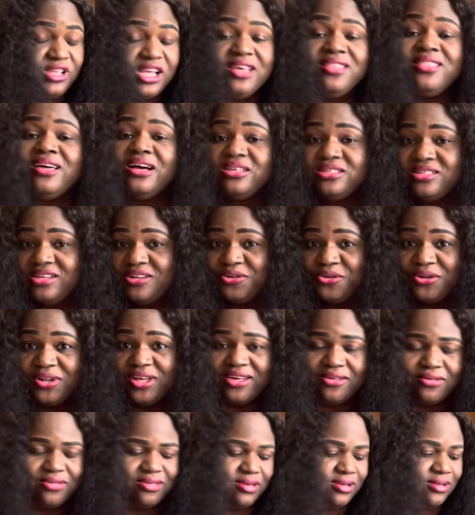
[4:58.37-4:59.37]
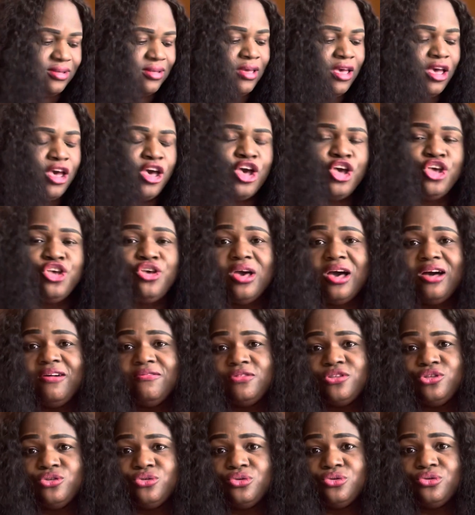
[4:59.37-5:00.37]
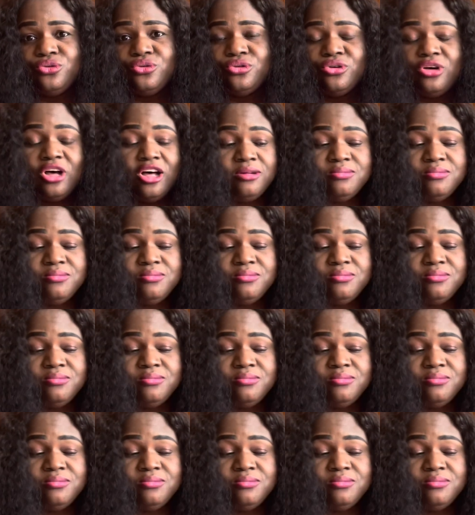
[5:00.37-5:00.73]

That's another thing. you have to